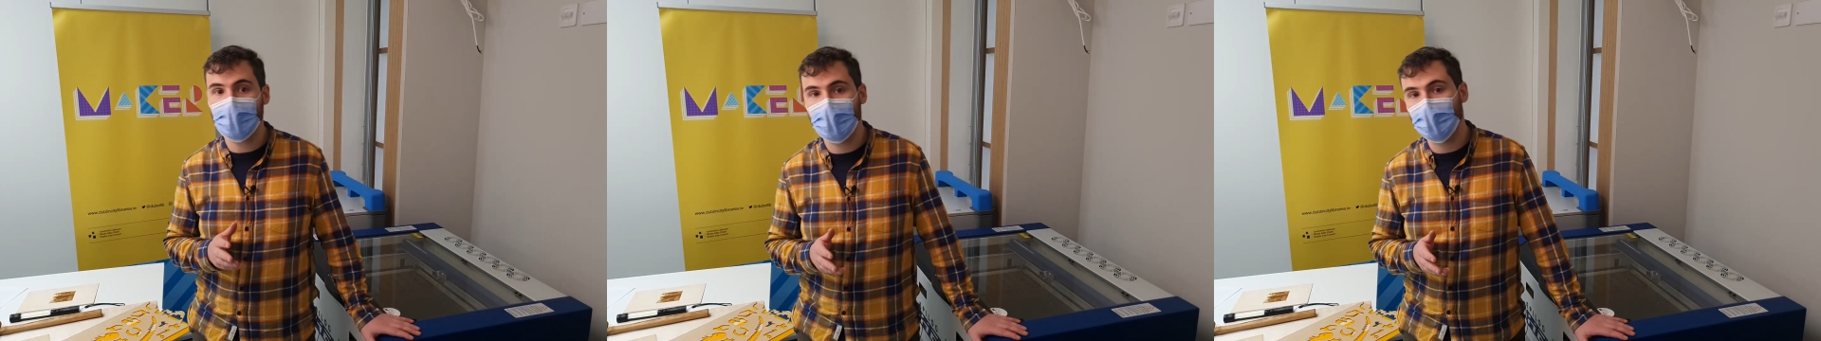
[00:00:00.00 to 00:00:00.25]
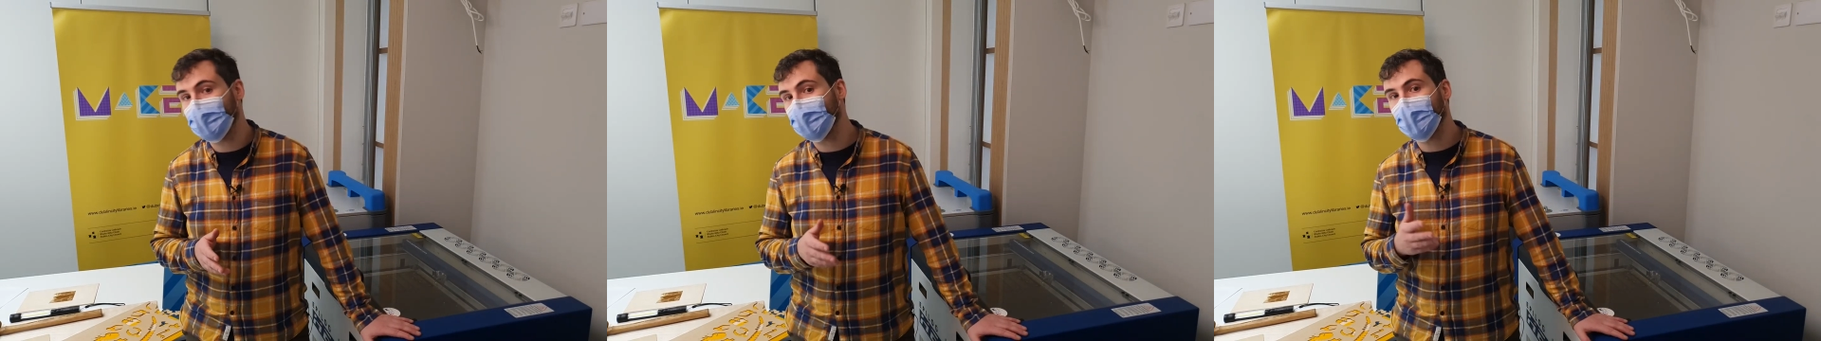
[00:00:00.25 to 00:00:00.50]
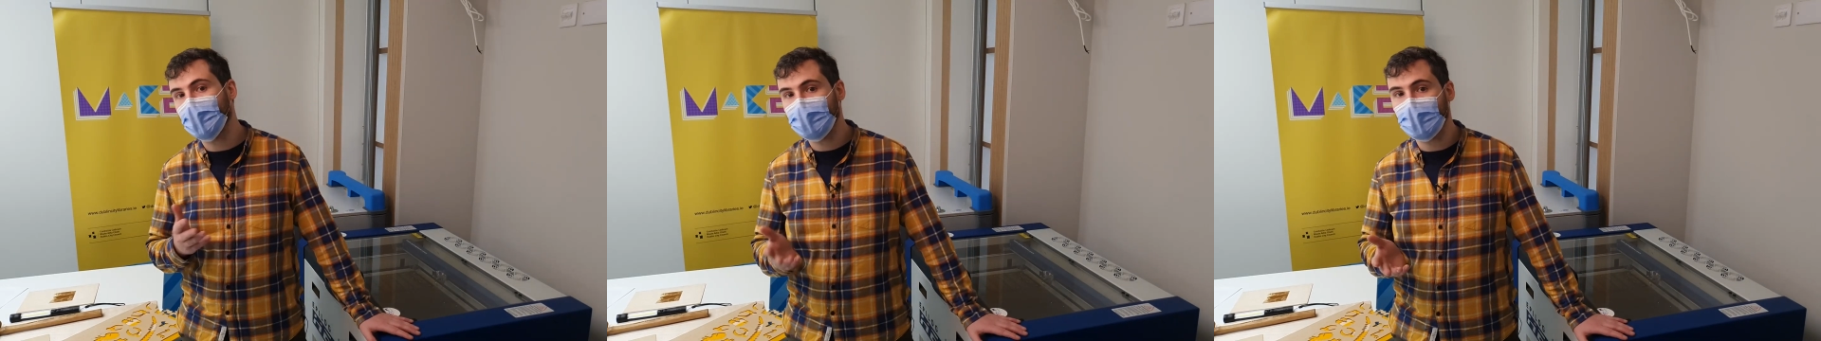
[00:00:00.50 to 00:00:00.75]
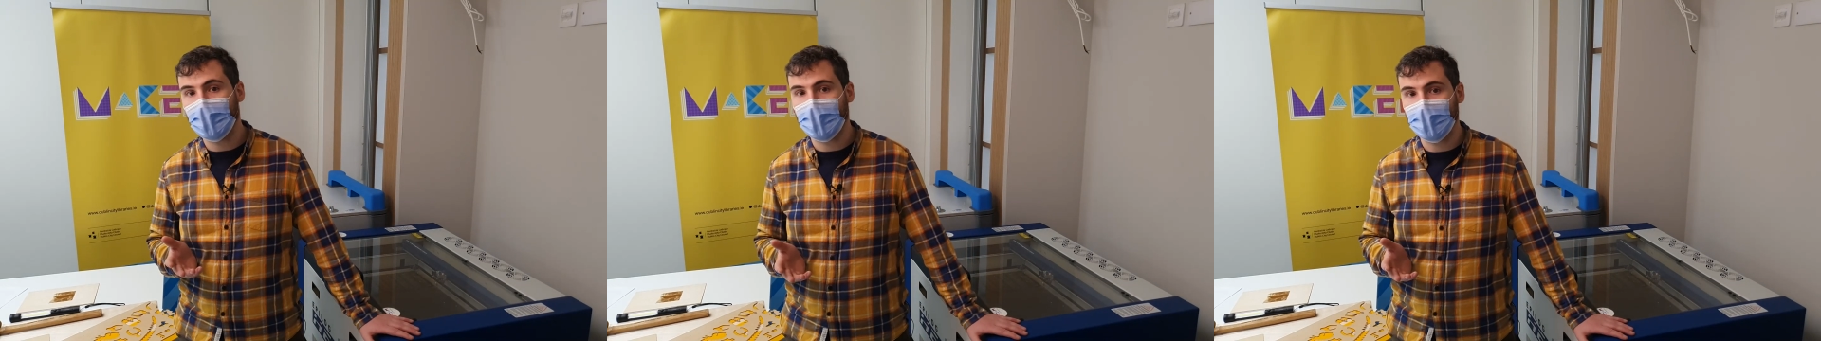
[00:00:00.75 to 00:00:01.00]
it's pretty
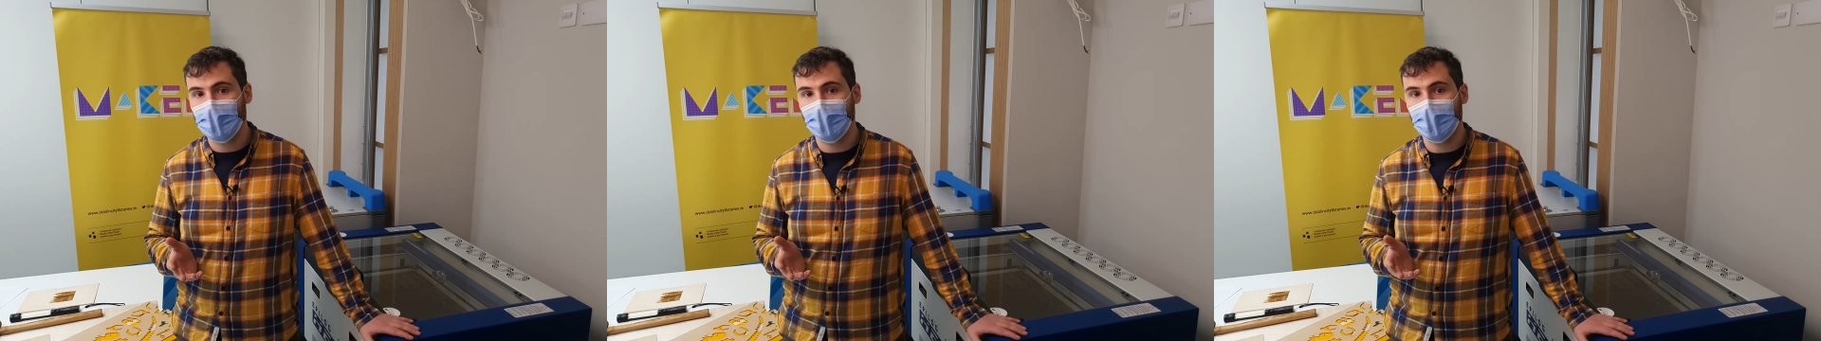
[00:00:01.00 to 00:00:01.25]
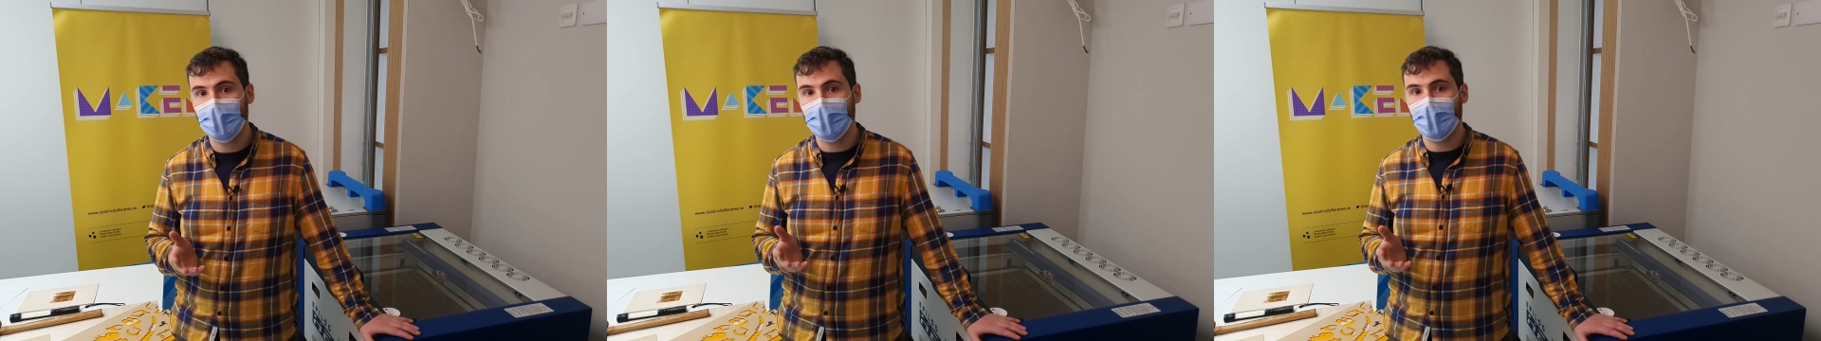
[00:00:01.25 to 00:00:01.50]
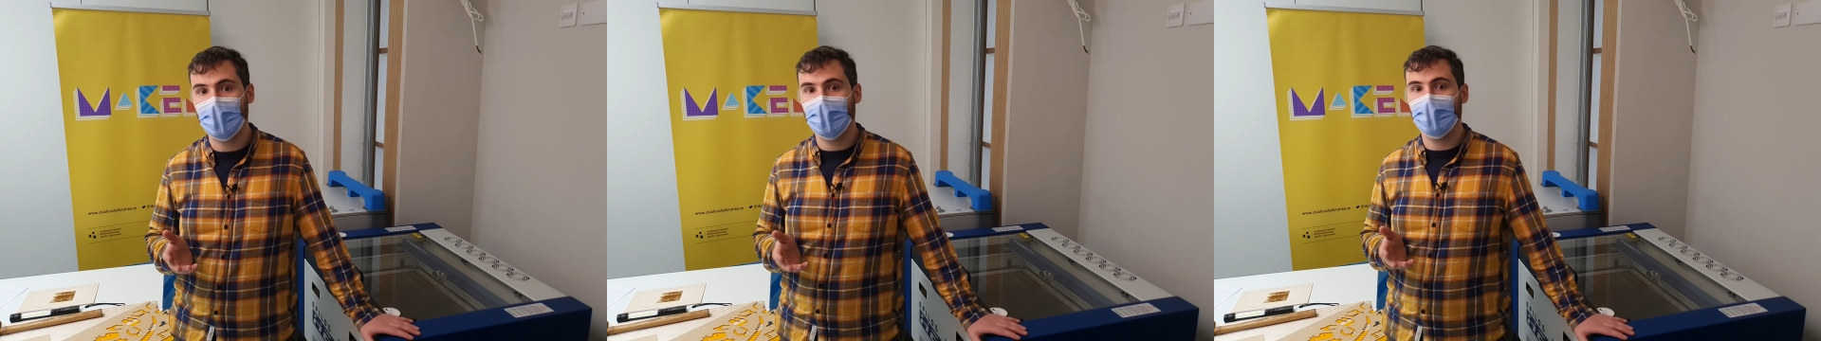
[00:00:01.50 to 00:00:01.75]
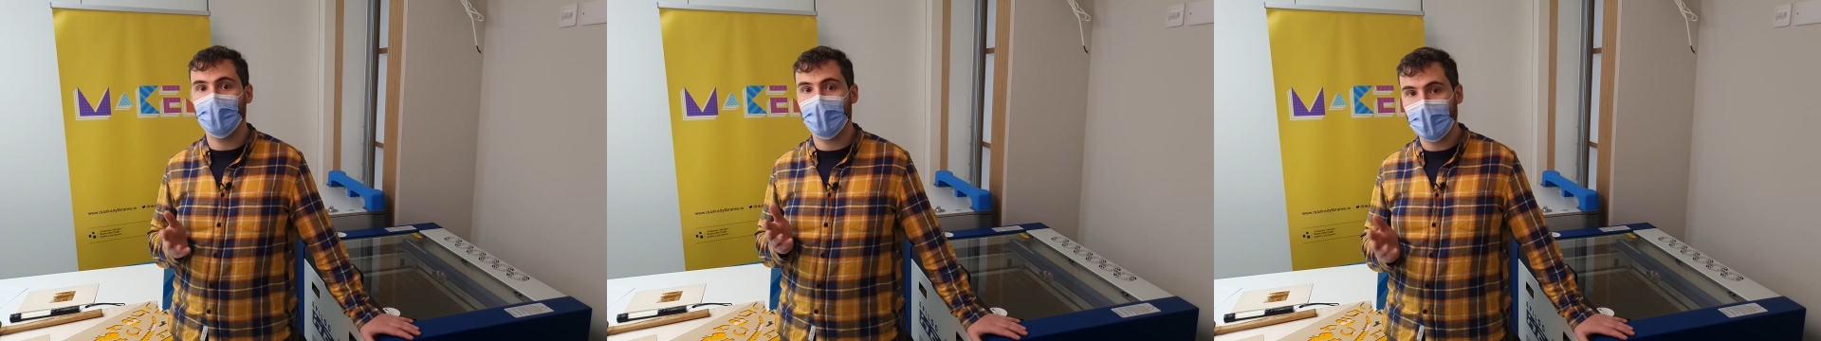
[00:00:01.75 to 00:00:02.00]
accurate, and
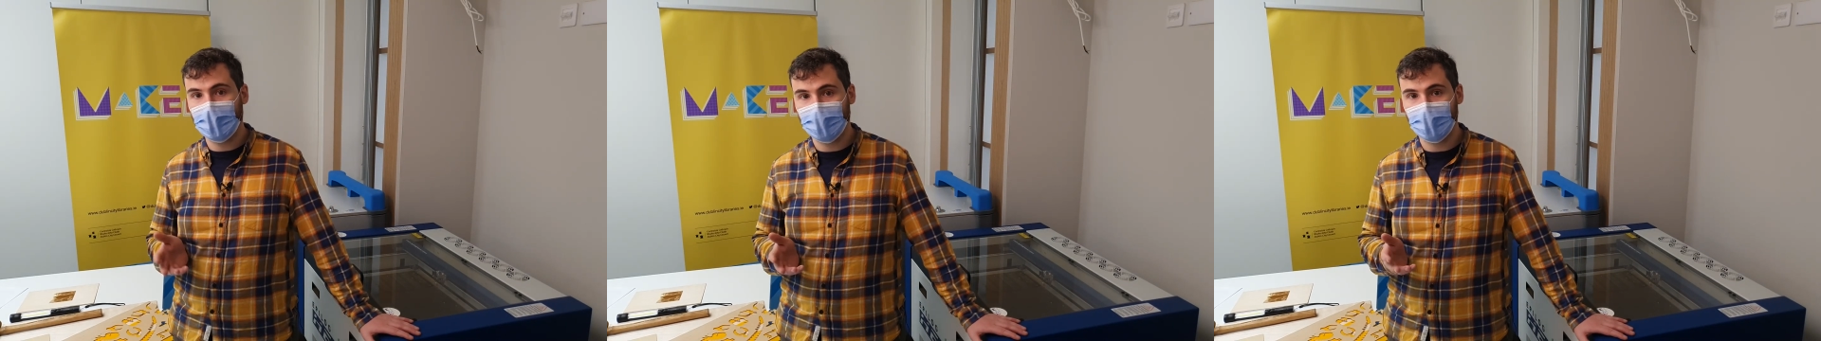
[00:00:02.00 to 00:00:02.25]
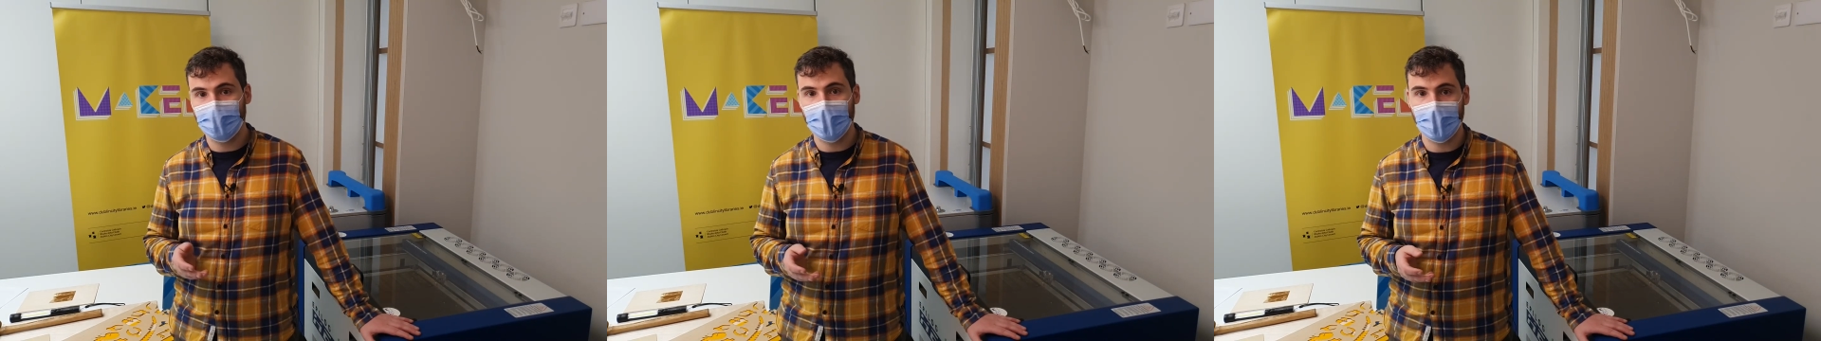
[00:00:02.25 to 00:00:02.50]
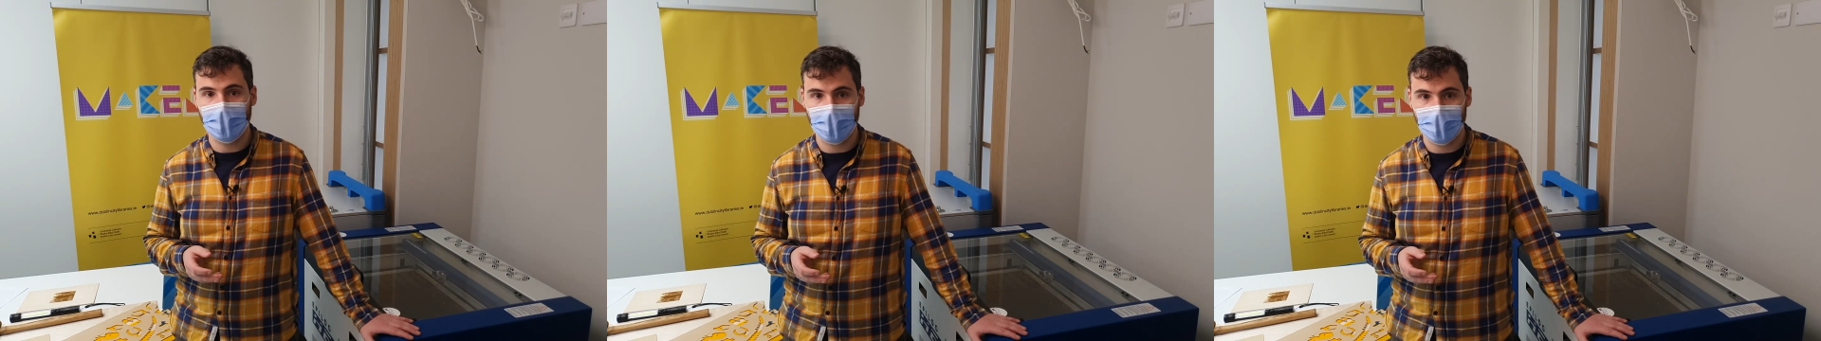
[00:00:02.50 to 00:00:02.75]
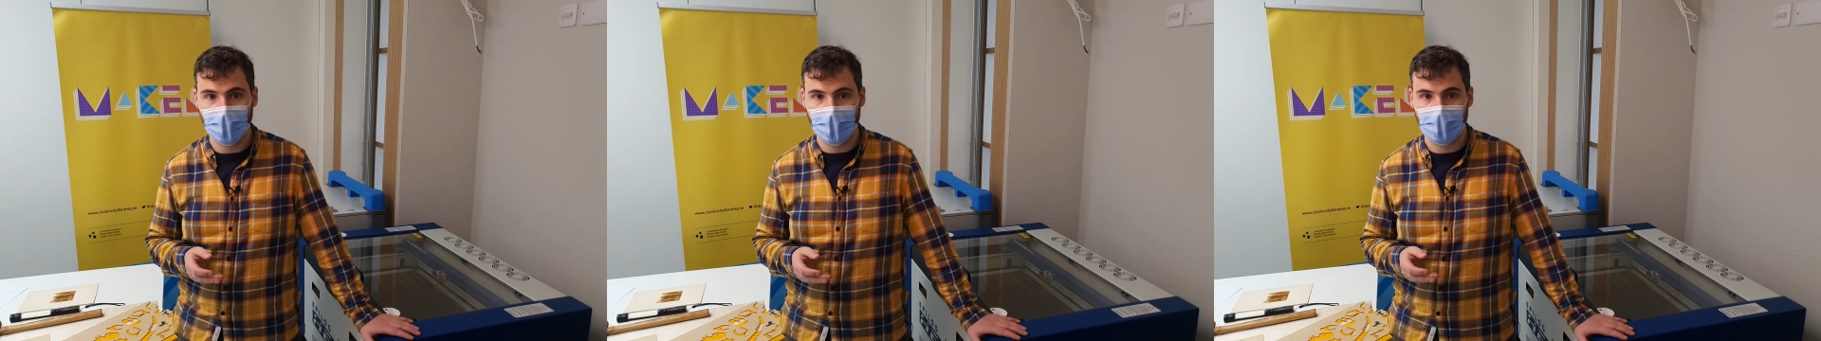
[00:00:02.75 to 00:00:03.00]
relatively
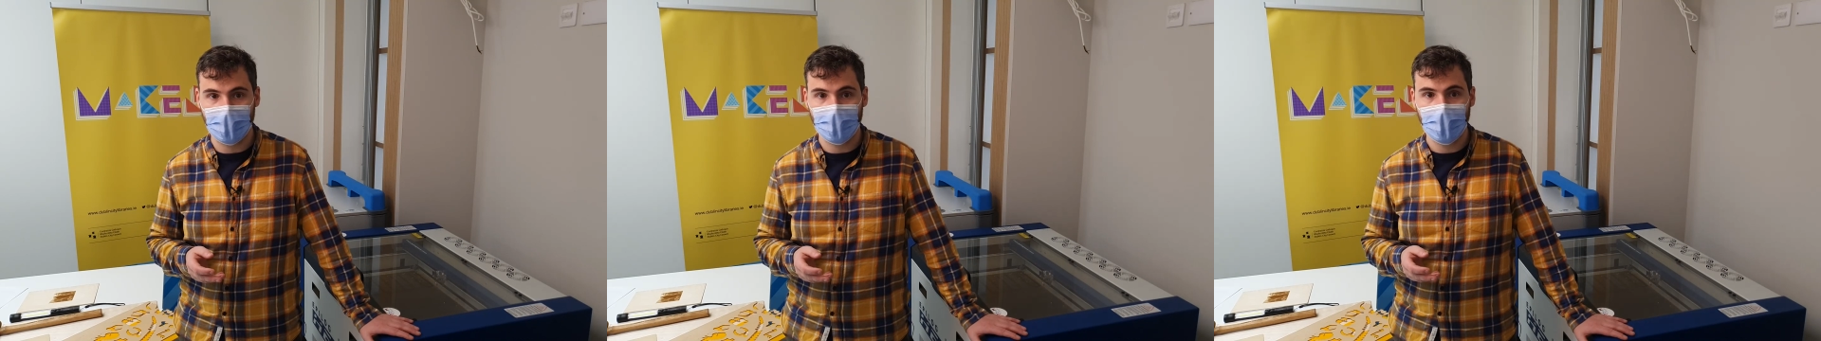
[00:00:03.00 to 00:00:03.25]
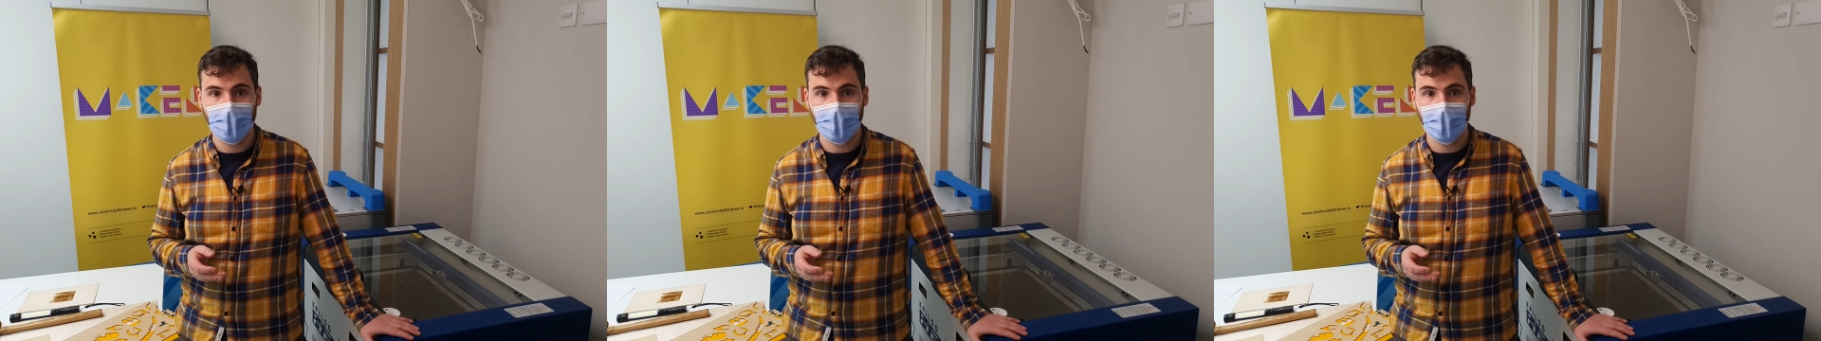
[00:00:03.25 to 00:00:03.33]
inexpensive.